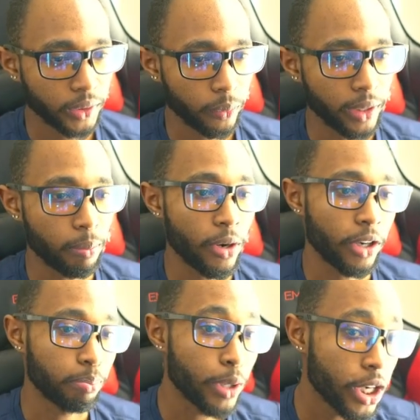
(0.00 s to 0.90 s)
a pawn
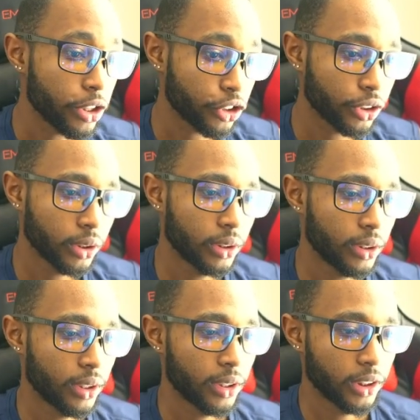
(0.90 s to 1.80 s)
push.
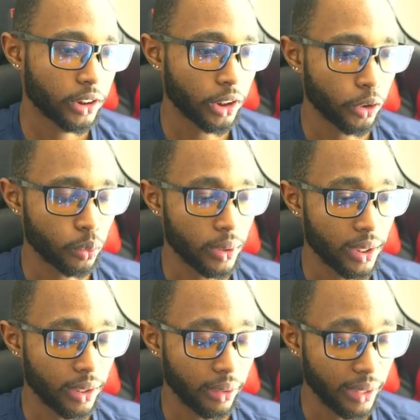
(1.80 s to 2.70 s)
So
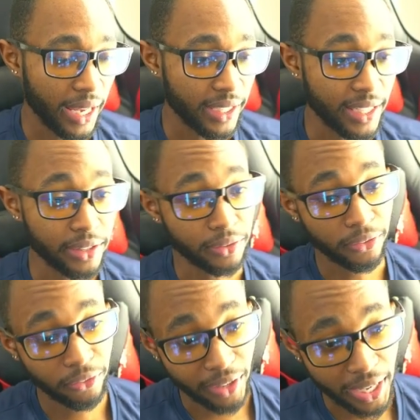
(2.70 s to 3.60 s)
Light is
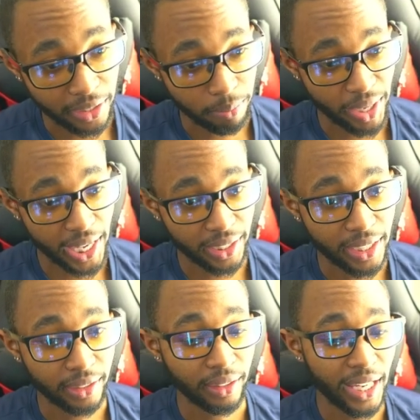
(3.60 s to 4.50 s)
fighting back,
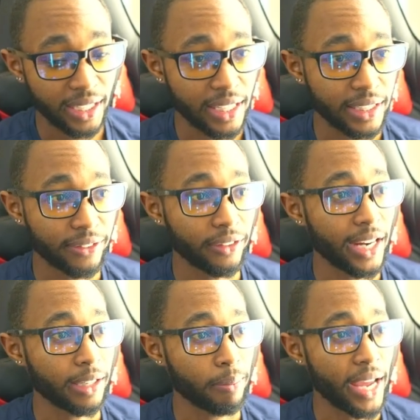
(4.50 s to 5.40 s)
and Light is
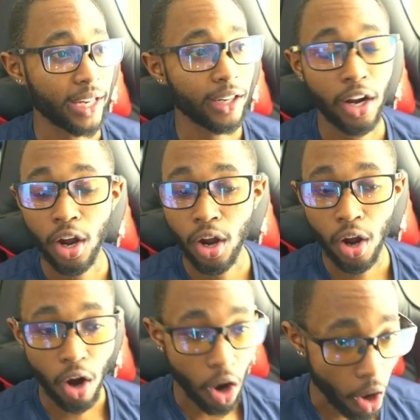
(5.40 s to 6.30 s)
fighting back
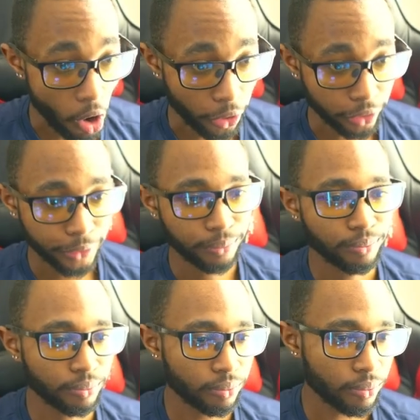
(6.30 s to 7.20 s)
hard.
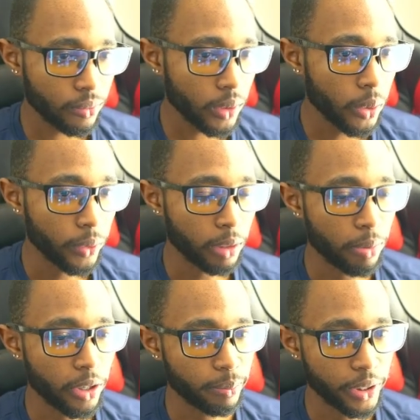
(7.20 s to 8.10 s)
We get a
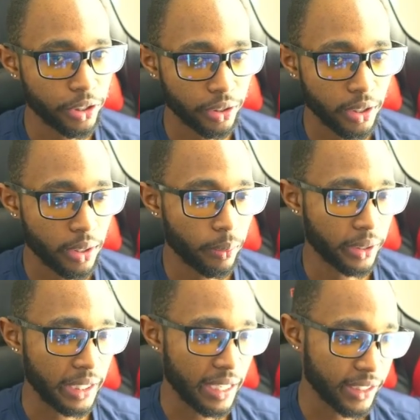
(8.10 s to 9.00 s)
pawn push. We're going
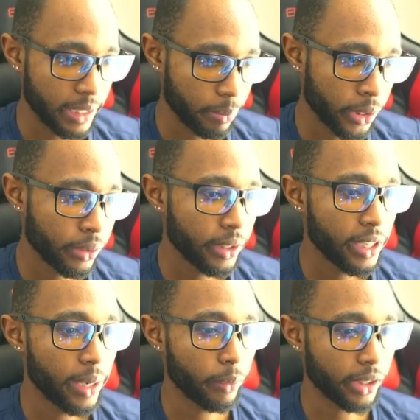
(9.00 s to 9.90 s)
to gain tempo.
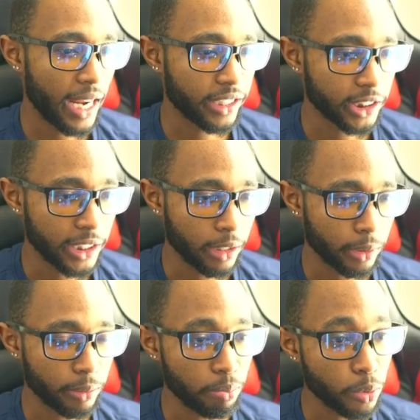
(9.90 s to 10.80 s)
We're going to actually get able to
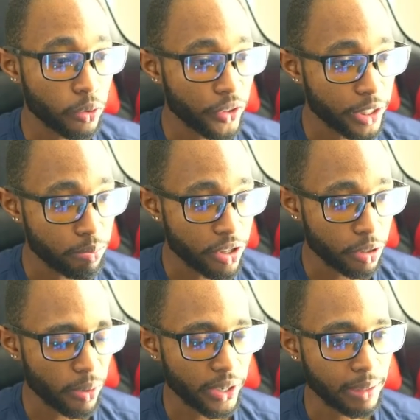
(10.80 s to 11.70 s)
move this
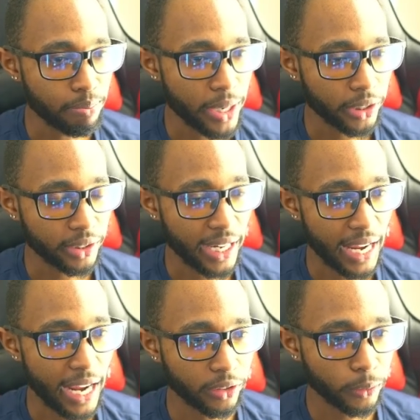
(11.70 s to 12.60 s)
bishop on a better
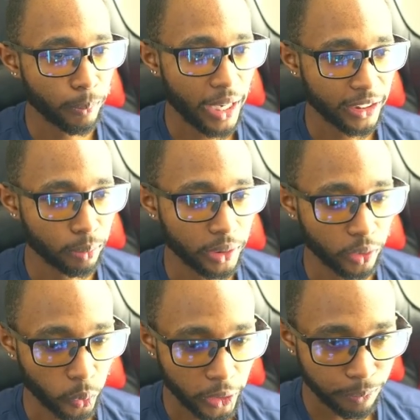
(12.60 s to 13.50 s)
diagonal, possibly as
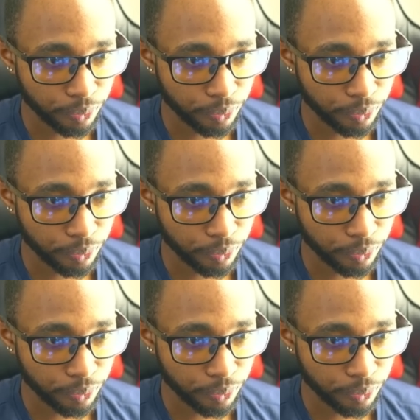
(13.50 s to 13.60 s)
well.